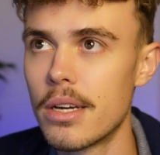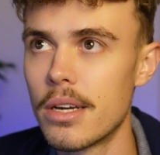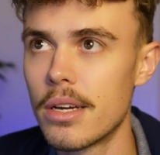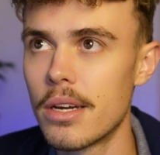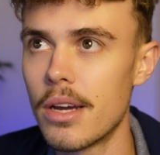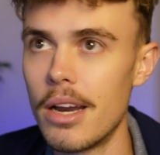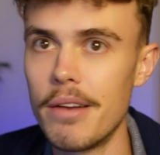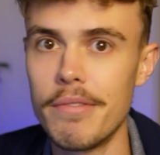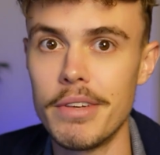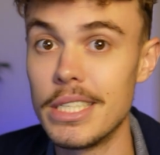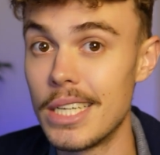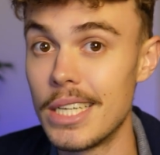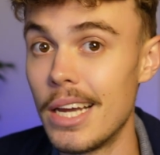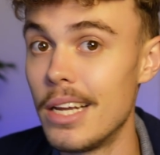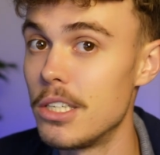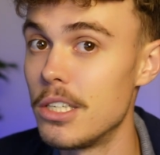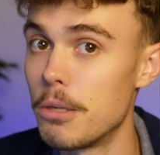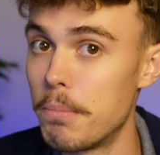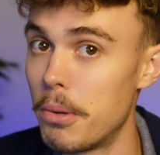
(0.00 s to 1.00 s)
kind of
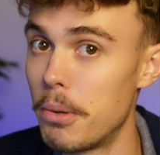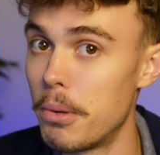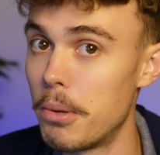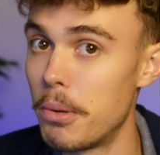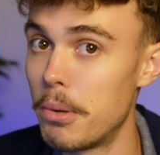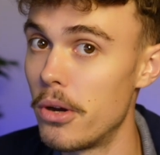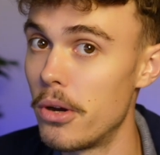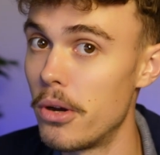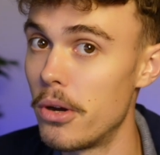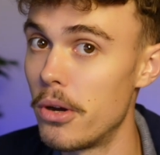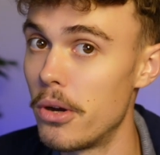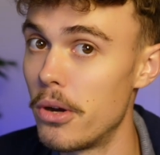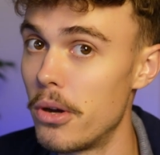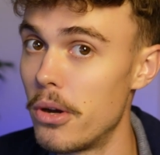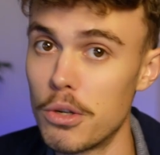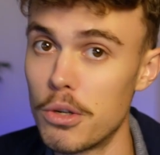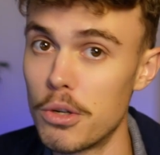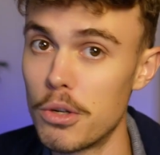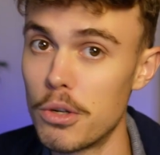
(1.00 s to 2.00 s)
intent to purchase a
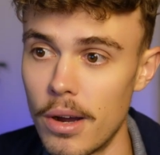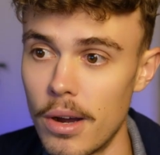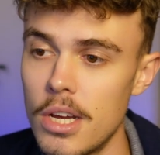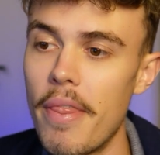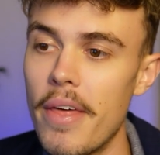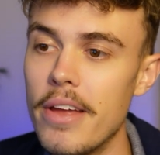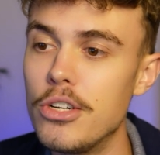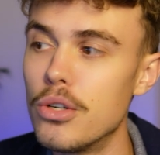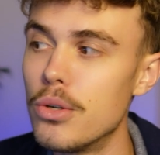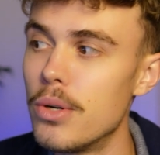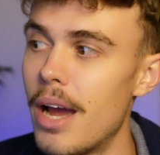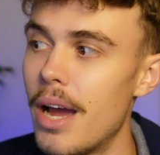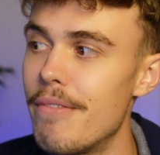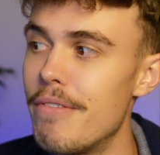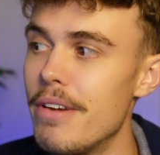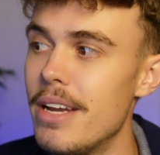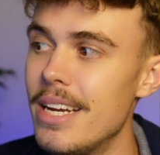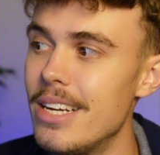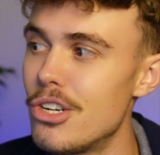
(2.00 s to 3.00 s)
product, but they do
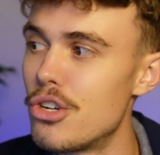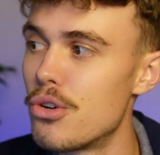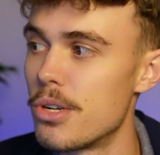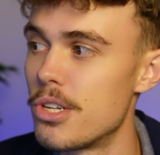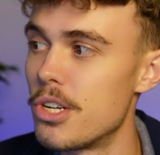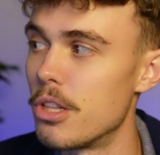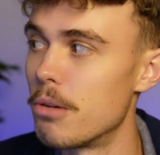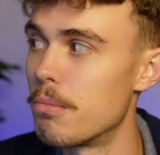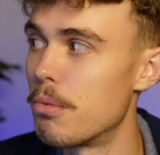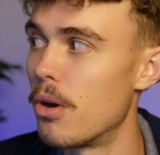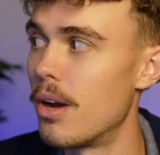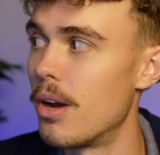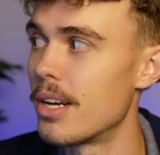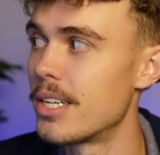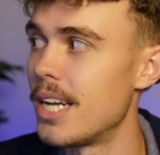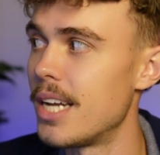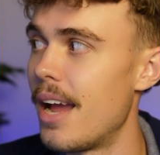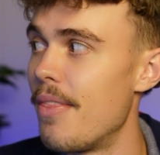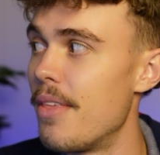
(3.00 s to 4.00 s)
have interest in the
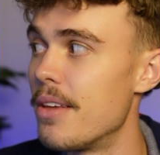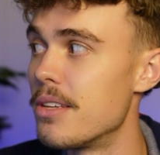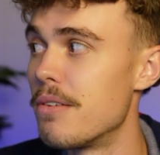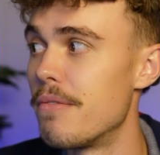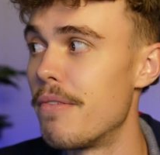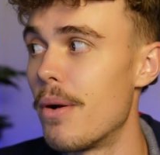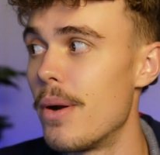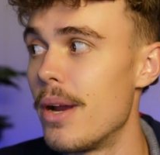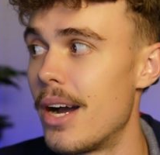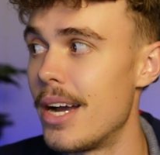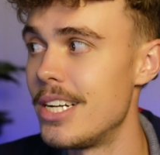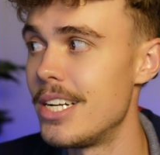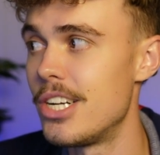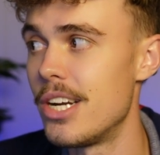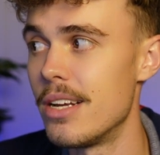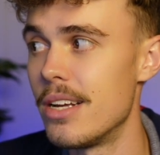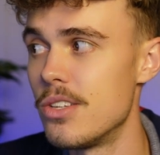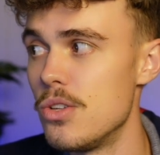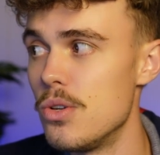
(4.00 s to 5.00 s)
product, and there's a very high
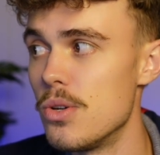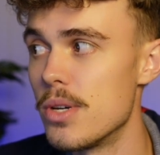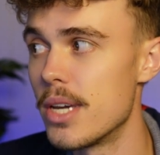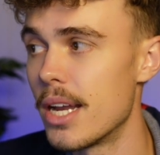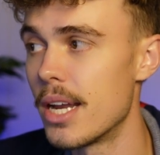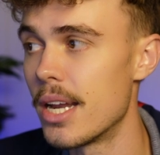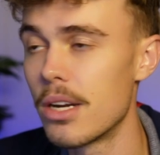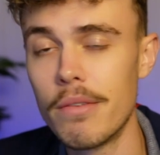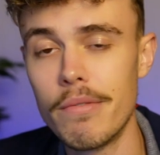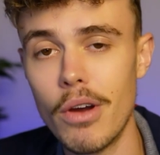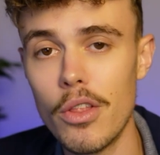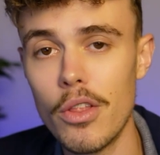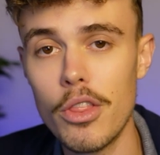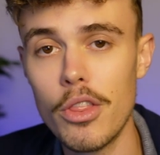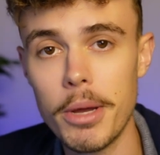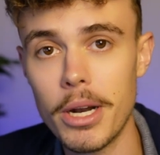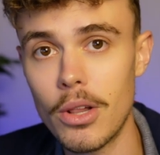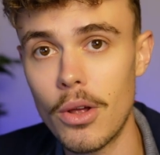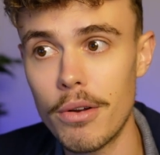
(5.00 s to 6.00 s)
chance that you can convert them
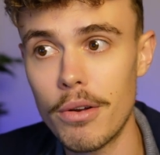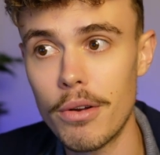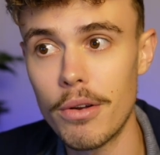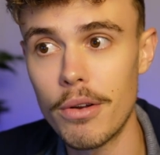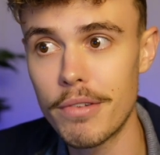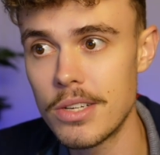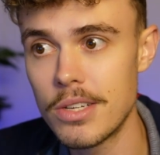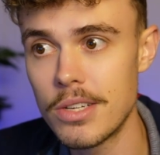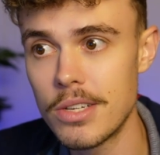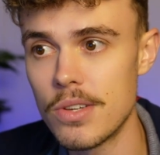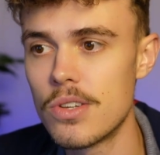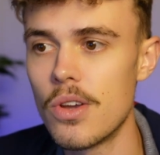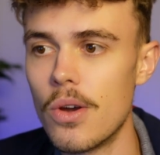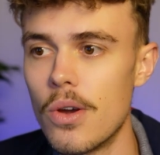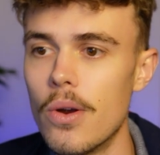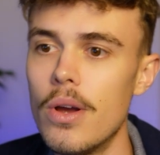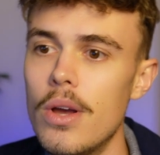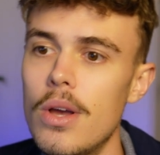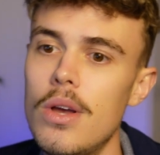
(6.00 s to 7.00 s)
in a lot of cases.
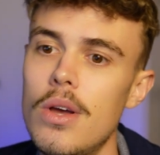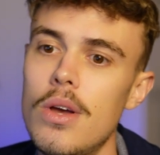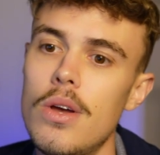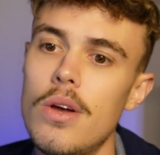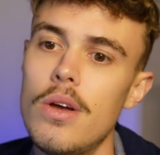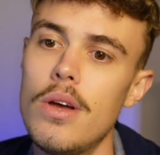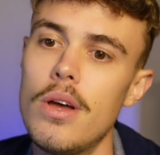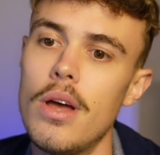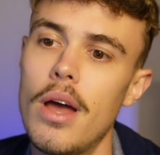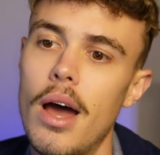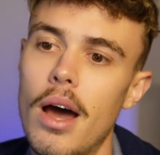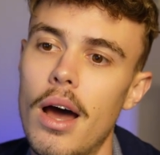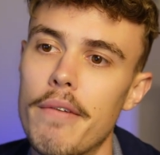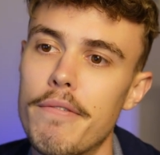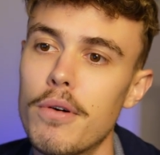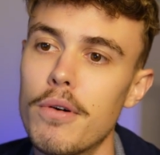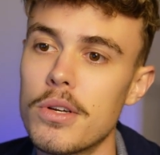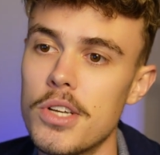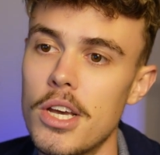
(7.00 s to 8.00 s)
So
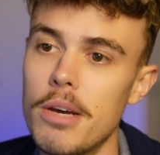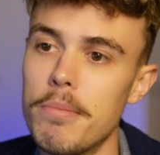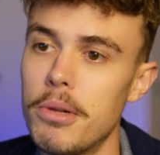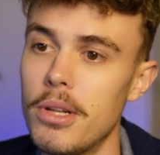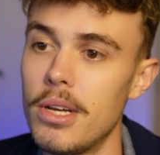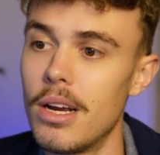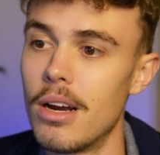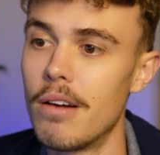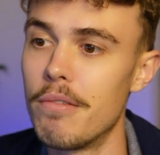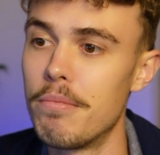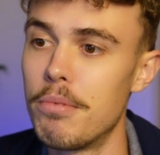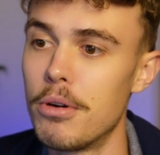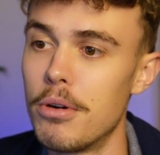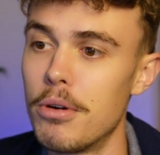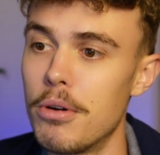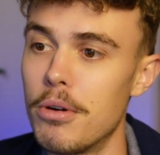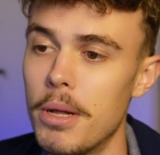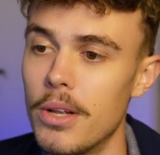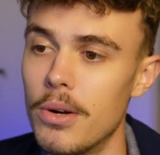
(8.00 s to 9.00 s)
for example, here I've put
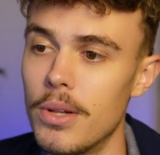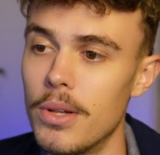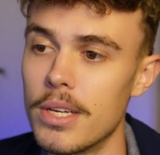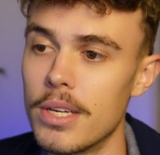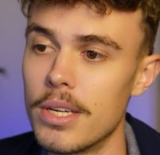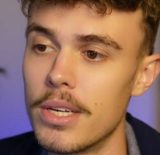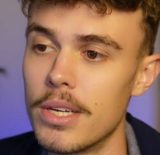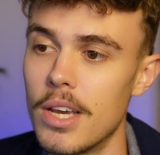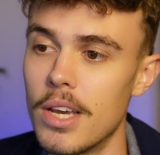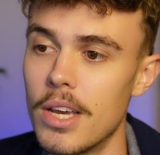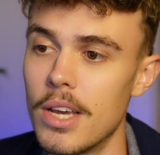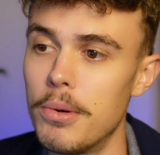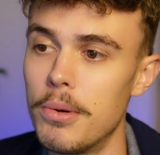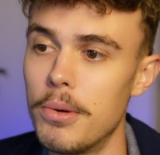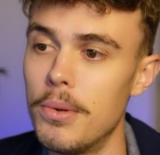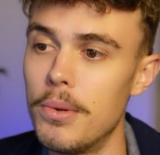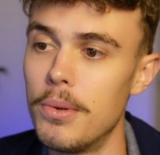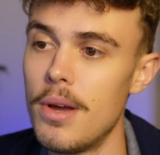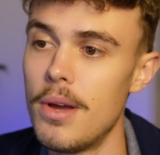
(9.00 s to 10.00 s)
up a little example
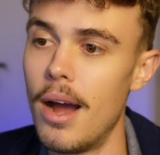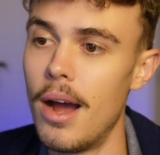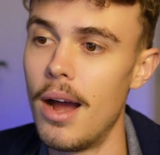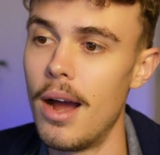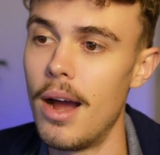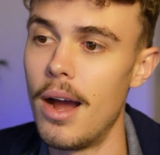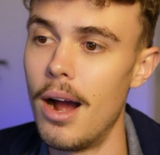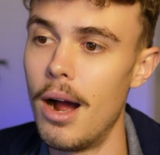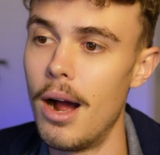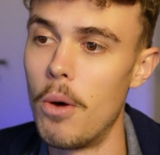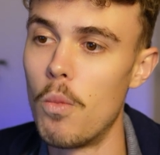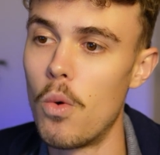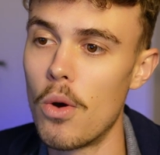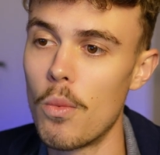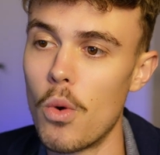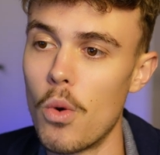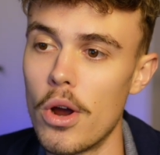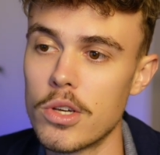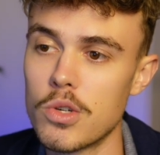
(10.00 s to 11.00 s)
on what
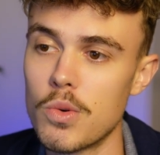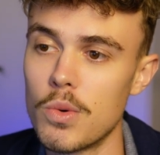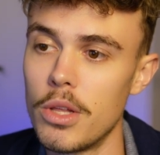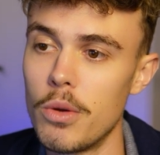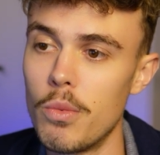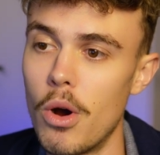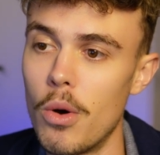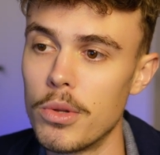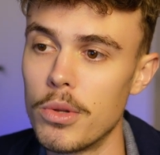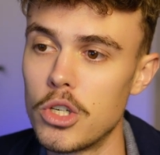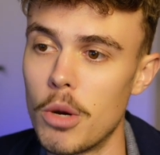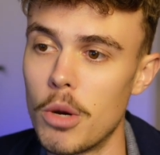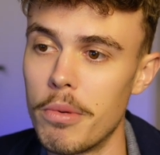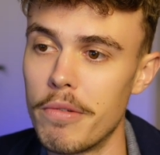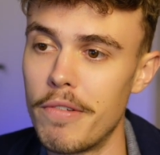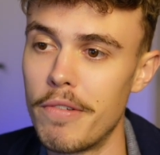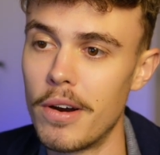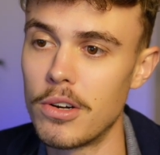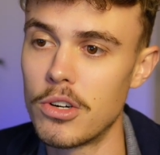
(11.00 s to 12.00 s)
works really well with top of
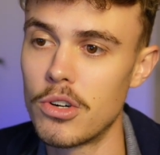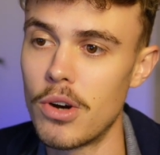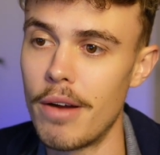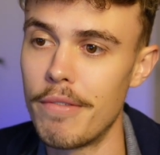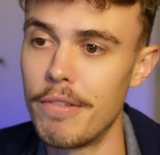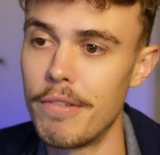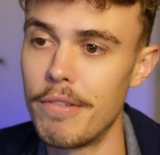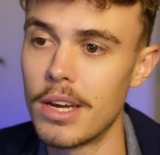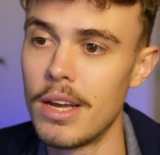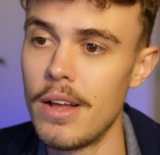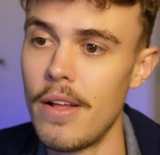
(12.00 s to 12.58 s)
funnel traffic